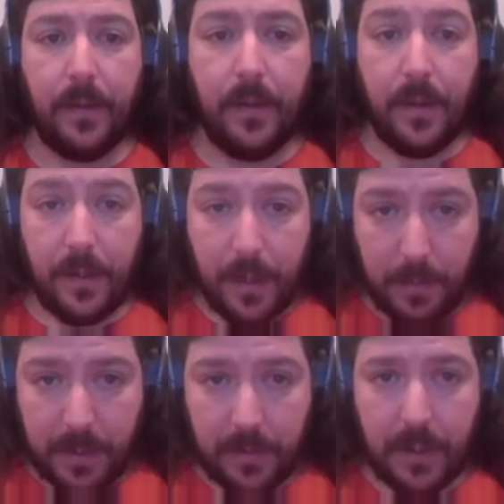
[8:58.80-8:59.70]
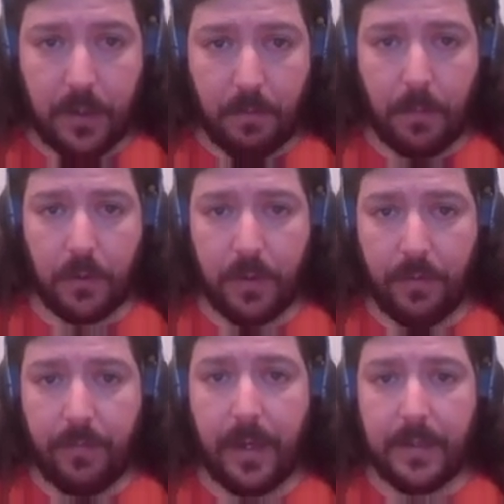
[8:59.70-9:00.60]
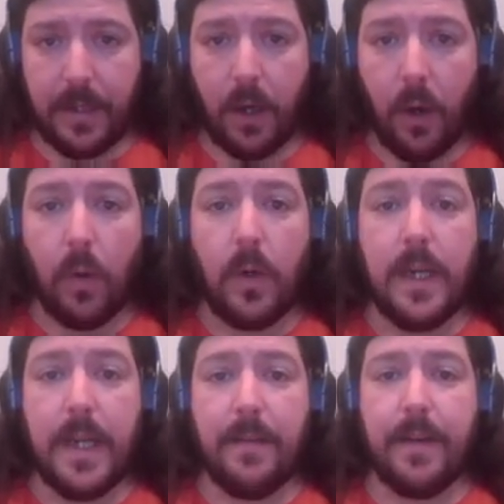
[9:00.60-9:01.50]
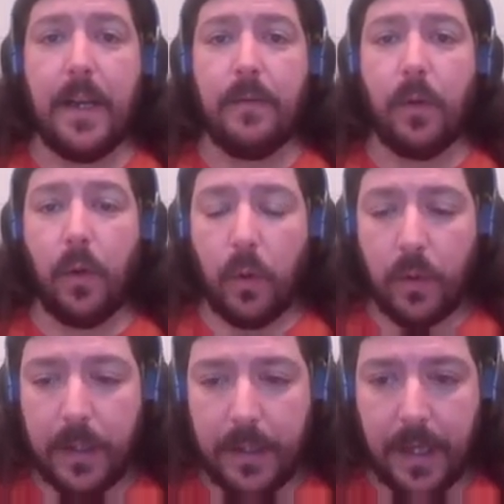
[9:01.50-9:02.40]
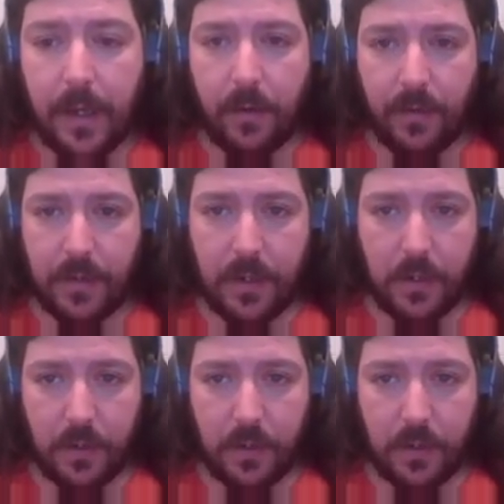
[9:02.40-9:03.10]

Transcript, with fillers: The presentation poster files are only available on the day of the session,